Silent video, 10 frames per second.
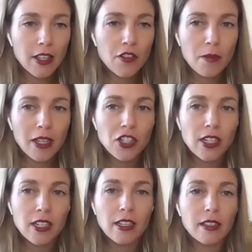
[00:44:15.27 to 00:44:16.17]
Like that you've
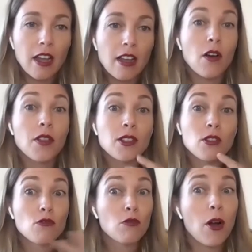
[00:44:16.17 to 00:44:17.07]
mentioned, and, and all
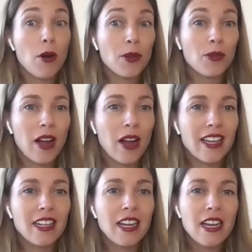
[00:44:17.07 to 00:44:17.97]
this growth,
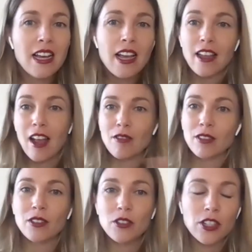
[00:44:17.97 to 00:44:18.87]
right? And
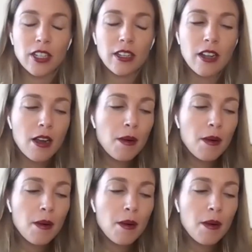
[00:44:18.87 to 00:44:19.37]
evolution.